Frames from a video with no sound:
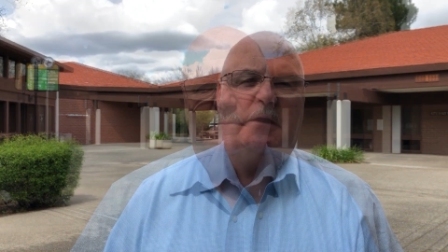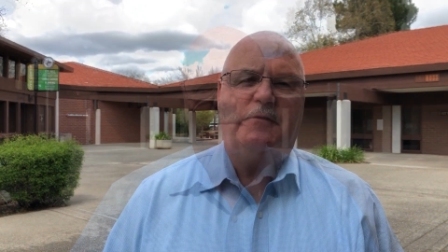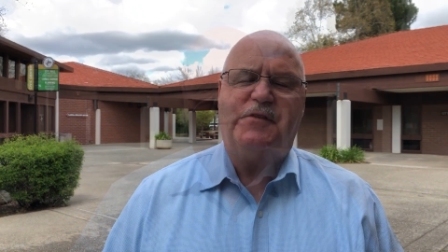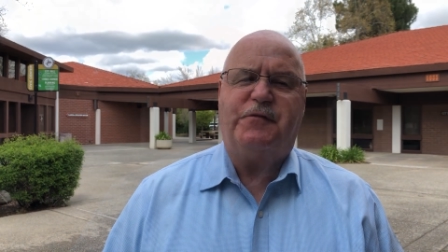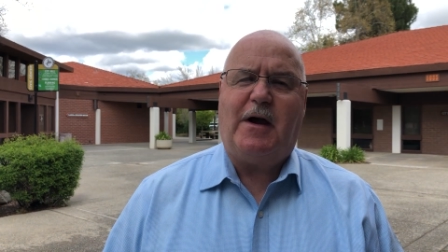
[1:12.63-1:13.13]

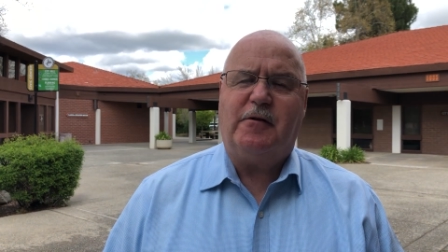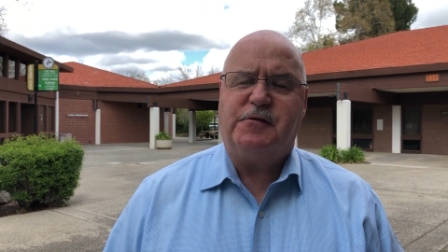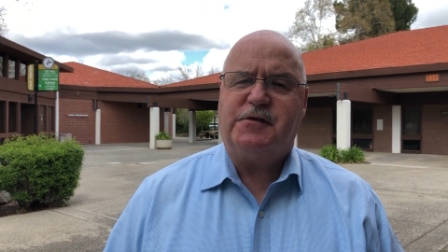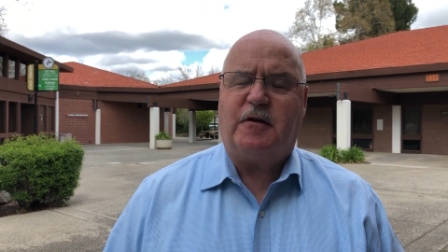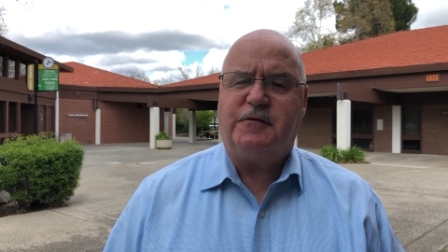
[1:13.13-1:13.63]
This
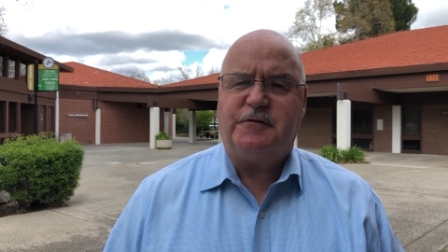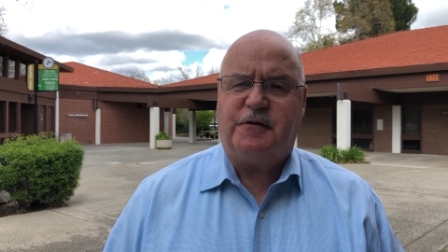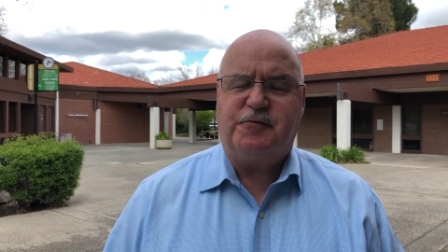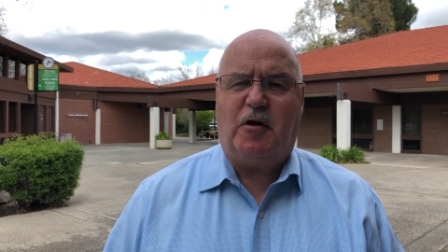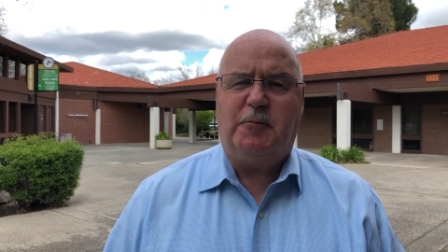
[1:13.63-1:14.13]
virus doesn't
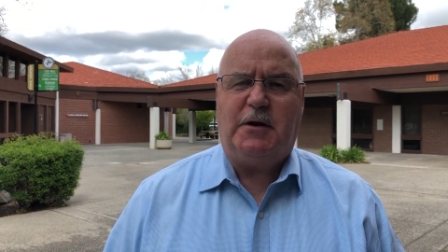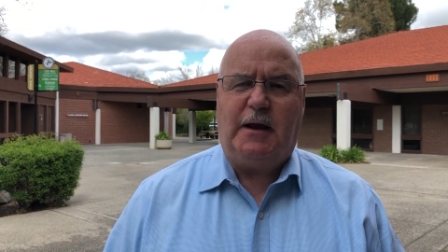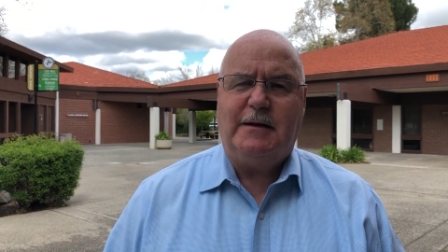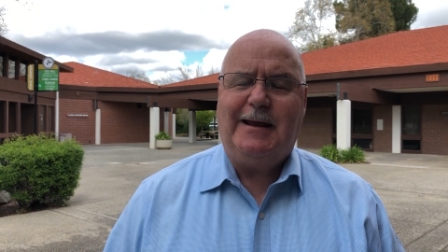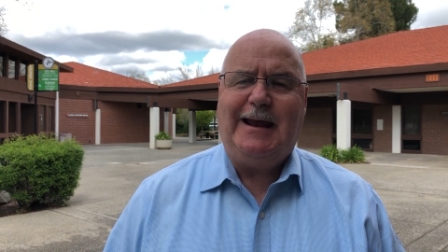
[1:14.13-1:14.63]

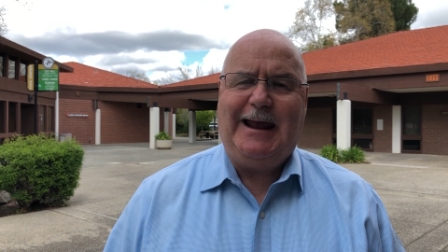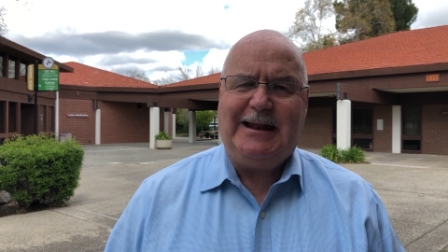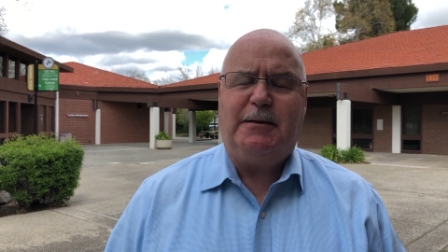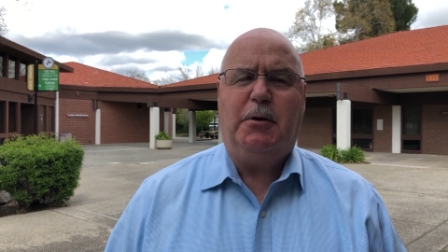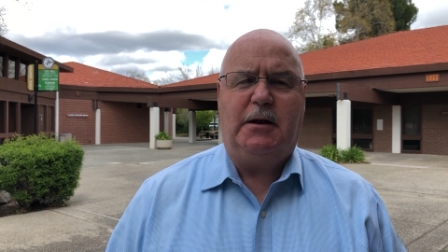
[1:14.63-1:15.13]
discriminate.
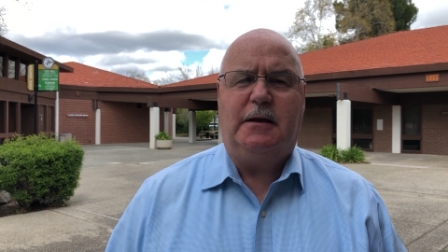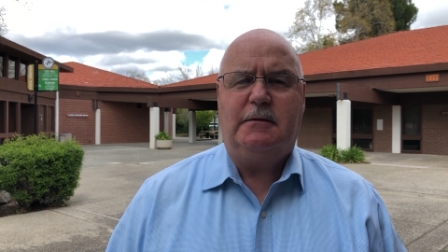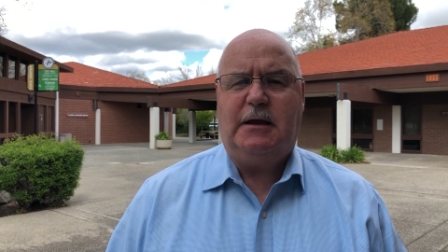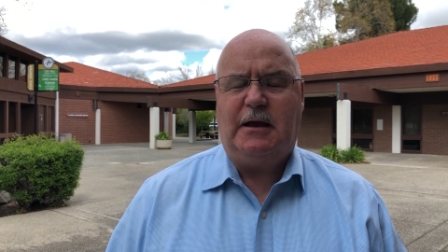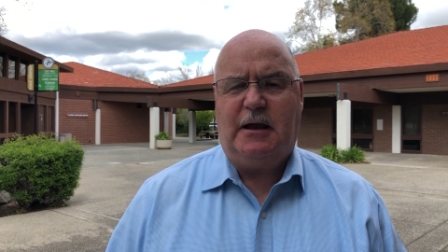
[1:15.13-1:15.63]
Anybody
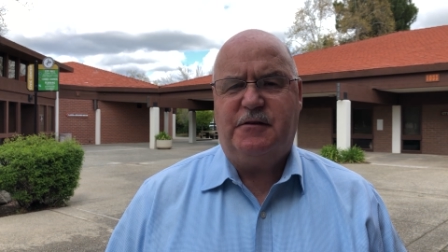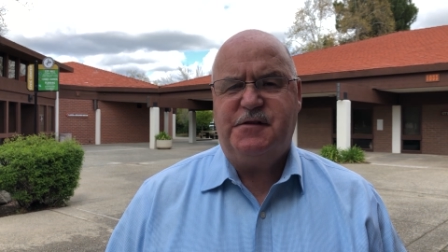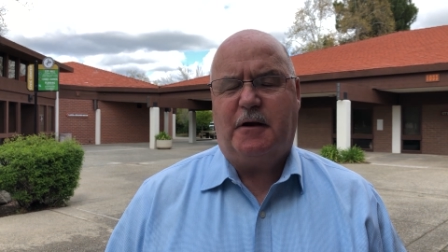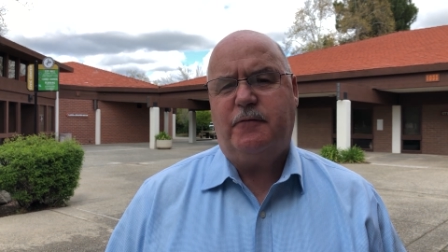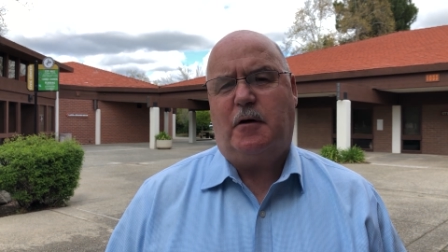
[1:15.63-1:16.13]
can get
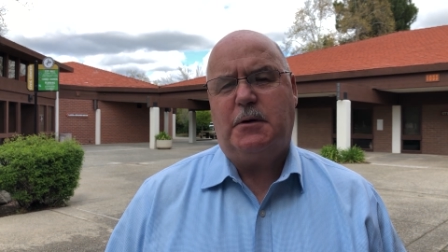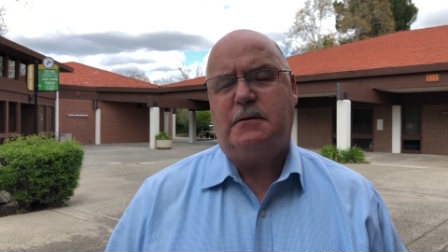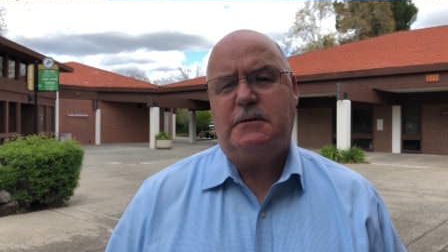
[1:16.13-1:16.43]
sick from it.